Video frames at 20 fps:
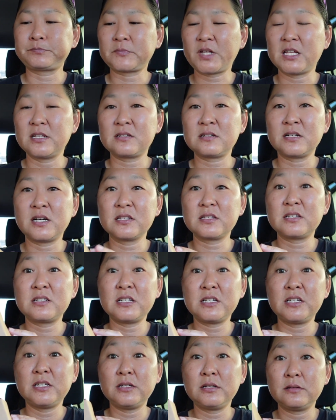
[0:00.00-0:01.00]
and it's not
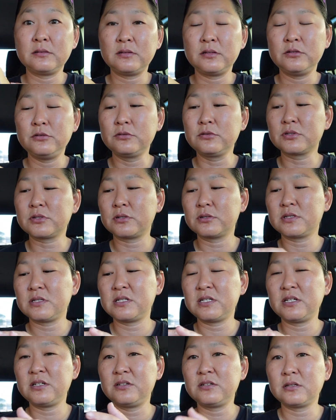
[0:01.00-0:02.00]
sticking, the noodles aren't
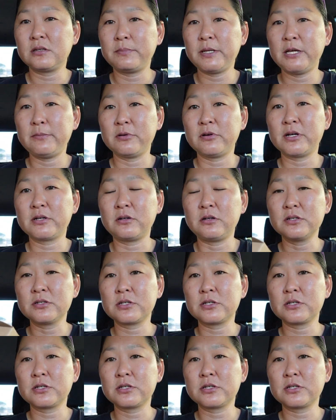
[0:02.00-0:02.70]
sticking to the paper at all.